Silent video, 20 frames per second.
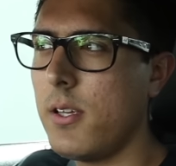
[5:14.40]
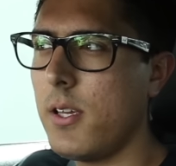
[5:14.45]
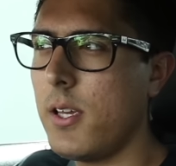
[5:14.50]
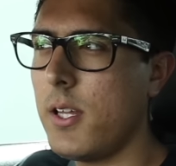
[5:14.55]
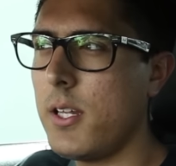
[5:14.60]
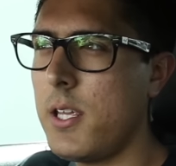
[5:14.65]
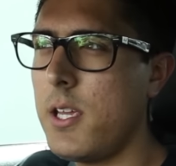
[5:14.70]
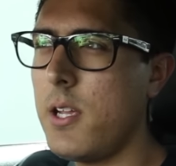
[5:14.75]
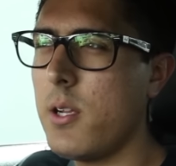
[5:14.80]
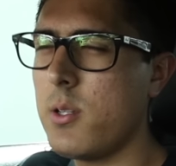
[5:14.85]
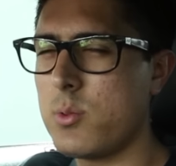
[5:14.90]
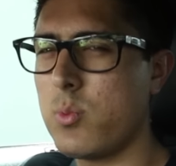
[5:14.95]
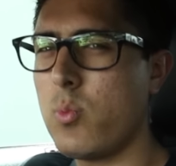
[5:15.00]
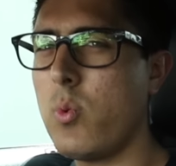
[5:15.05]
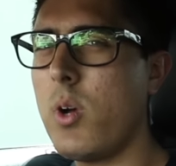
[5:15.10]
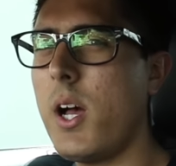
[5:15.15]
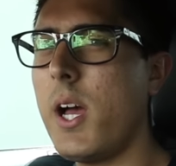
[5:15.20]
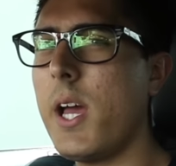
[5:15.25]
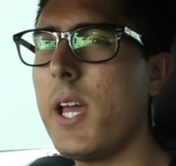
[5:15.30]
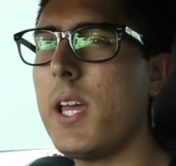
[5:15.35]
And here's
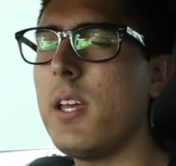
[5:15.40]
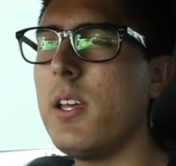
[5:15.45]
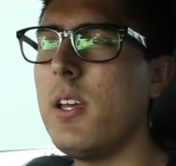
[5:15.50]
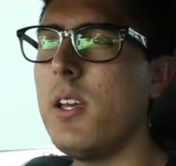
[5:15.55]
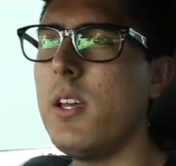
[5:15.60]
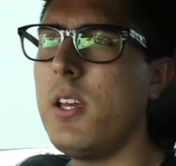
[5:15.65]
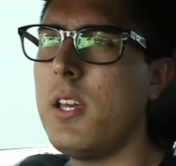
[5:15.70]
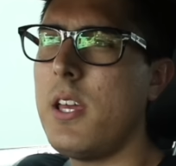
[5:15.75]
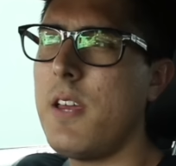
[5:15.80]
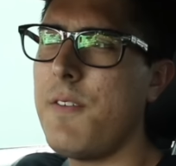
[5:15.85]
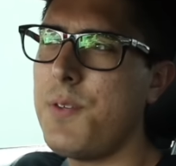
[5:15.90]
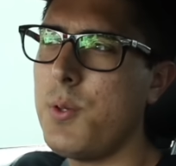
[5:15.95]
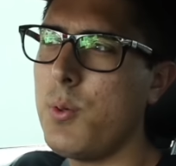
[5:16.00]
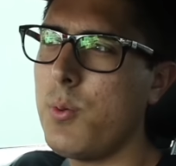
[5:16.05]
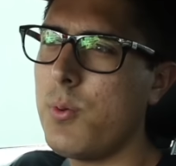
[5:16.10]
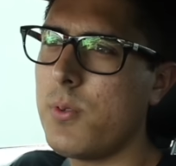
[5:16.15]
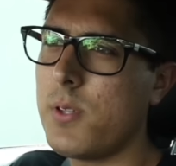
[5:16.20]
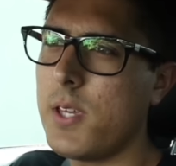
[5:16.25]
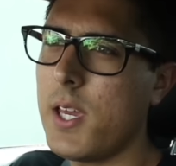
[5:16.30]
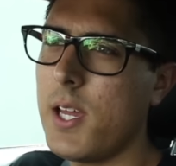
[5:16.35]
why. If you
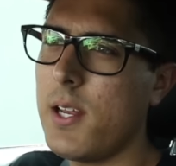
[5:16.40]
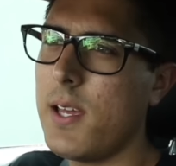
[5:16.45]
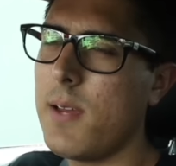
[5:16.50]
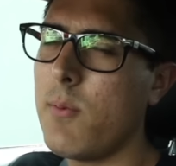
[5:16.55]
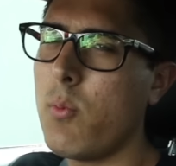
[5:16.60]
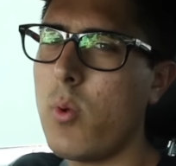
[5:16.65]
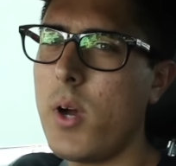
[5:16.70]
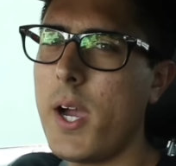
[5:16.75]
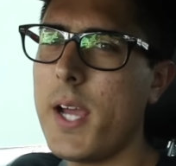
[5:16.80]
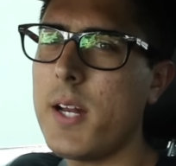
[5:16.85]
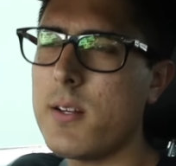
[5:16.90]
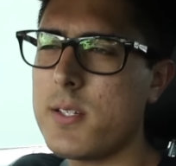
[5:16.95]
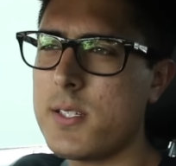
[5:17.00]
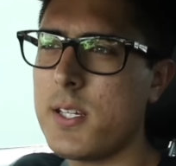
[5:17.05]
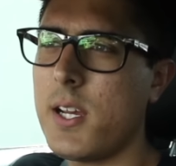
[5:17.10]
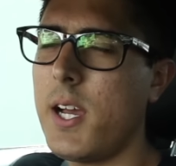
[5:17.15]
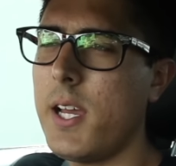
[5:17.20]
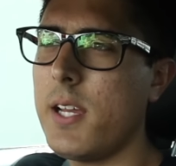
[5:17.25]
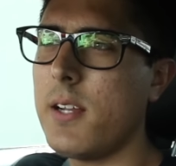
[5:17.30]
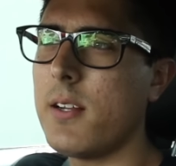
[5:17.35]
get a
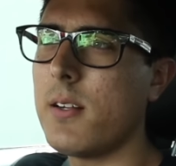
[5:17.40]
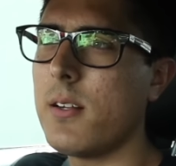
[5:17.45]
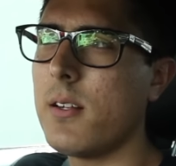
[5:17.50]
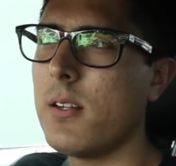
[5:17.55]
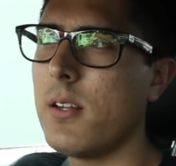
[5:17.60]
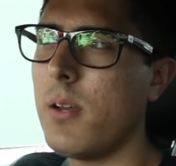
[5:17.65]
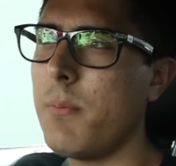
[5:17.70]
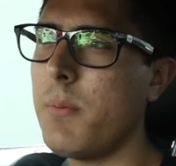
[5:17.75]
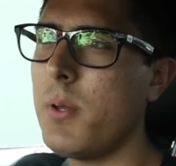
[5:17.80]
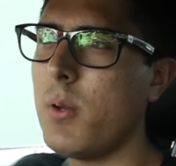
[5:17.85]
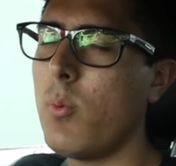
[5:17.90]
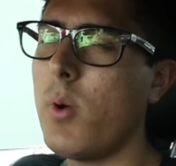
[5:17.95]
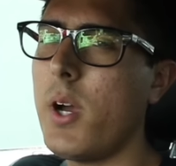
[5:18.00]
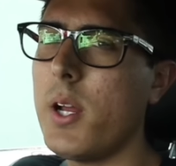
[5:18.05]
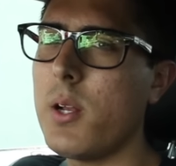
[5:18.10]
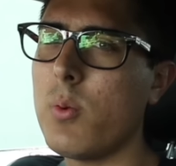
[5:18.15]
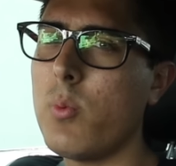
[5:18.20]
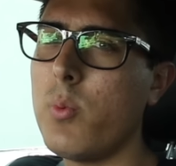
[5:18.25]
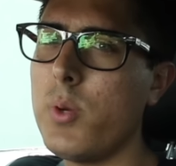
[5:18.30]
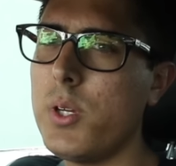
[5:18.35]

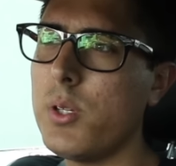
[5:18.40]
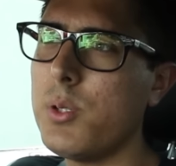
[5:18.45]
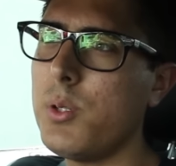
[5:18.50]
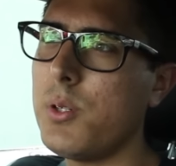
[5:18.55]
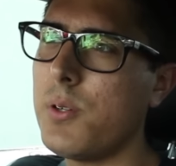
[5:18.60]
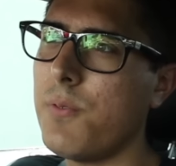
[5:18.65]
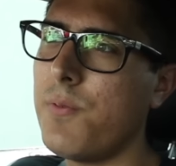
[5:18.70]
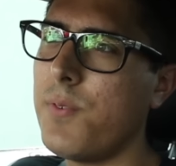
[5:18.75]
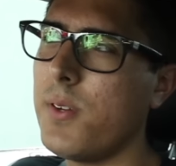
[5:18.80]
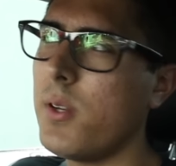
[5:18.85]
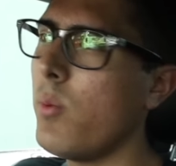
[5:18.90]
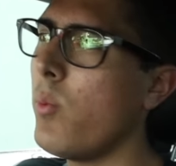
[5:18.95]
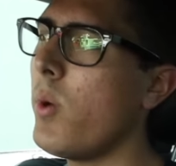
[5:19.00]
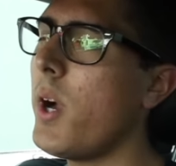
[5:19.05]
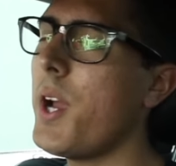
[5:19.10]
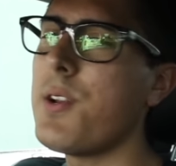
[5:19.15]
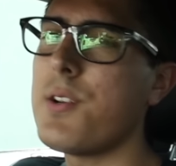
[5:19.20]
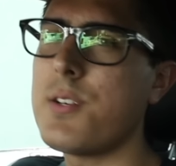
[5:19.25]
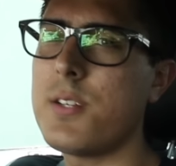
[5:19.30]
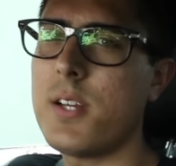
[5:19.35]
wider wheel, you can fit a
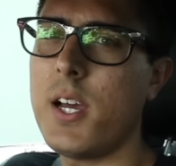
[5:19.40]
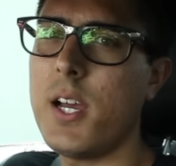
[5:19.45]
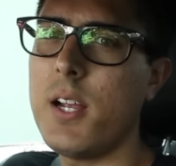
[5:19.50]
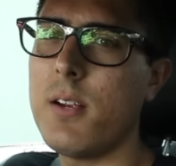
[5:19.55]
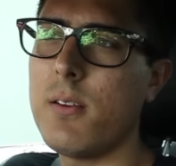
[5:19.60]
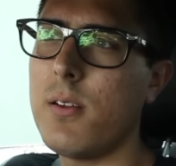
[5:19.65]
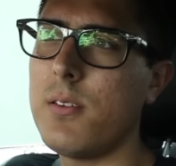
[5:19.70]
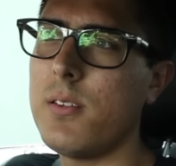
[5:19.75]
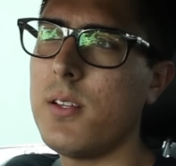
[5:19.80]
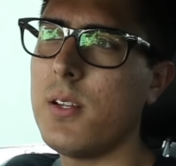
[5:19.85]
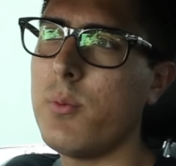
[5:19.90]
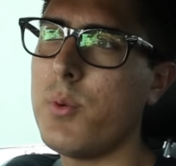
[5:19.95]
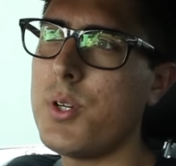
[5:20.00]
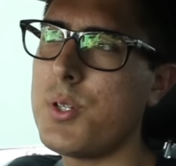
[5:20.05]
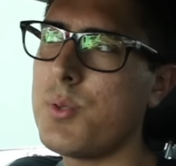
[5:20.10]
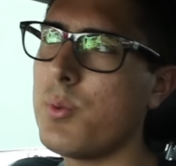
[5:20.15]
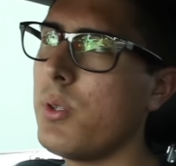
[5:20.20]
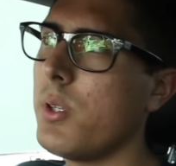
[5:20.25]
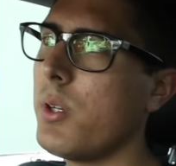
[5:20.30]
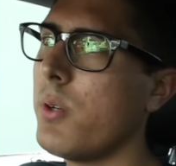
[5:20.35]
wider tire on there,
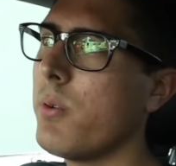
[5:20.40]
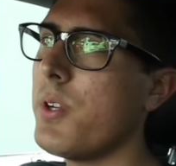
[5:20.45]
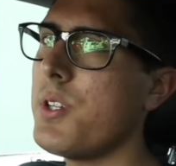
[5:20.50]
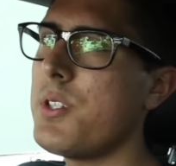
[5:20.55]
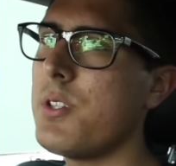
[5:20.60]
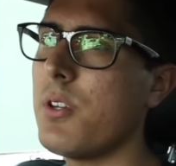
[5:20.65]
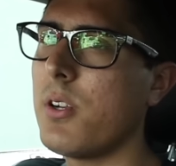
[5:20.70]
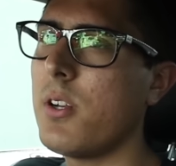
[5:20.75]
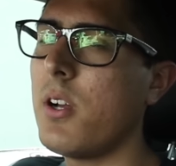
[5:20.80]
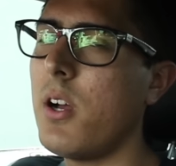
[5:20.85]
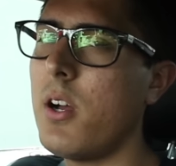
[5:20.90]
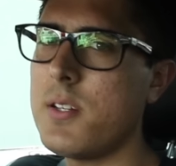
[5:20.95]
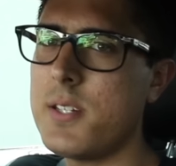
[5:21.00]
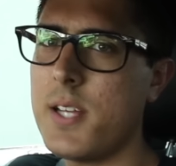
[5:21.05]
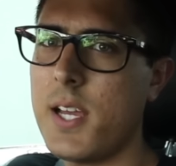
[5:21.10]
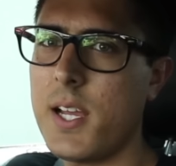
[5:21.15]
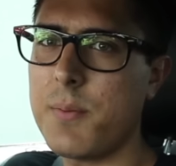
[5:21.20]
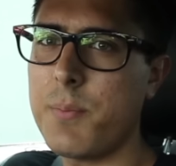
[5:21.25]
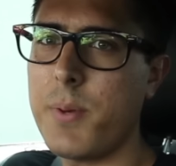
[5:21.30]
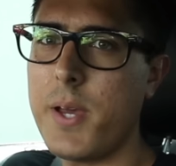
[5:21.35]
which will increase your
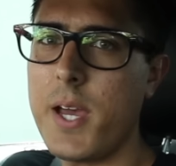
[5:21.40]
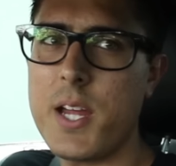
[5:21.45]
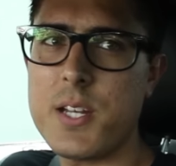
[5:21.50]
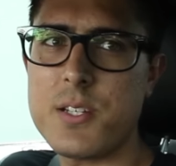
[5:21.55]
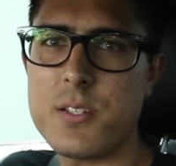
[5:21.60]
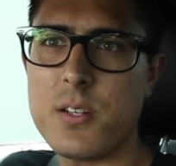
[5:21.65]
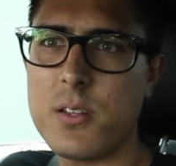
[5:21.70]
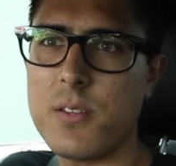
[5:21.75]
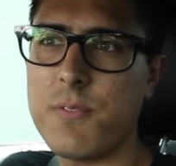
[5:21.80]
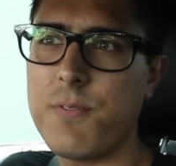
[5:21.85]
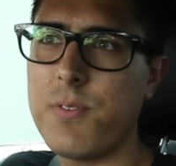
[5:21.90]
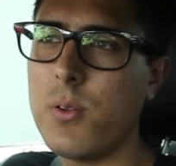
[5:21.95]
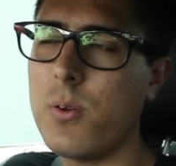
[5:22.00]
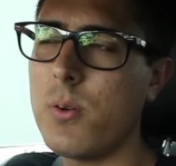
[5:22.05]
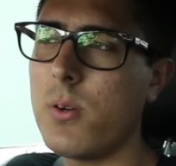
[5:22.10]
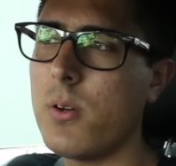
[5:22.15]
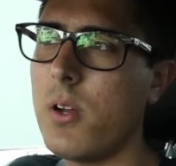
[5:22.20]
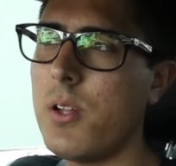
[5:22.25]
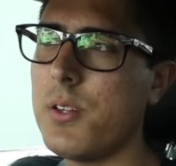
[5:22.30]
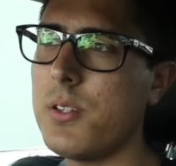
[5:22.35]
contact patch on
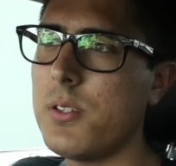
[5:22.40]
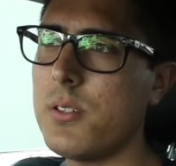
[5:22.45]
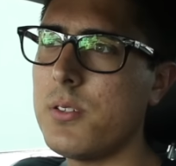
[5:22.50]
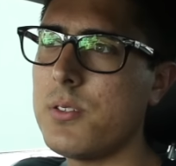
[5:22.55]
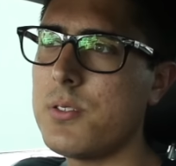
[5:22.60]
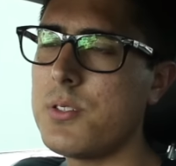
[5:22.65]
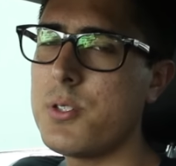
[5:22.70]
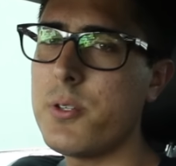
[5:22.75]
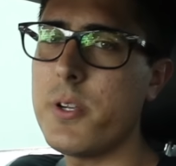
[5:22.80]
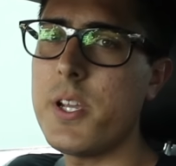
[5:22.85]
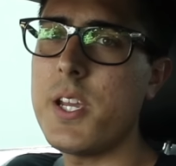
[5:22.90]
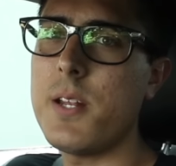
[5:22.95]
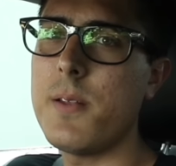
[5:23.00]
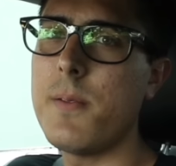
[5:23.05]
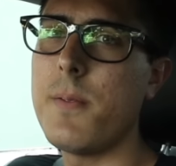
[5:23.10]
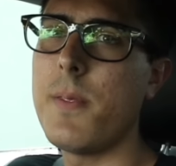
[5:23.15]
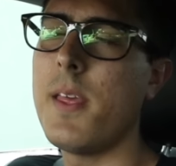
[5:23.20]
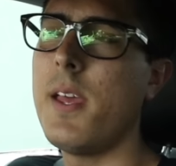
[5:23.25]
the street,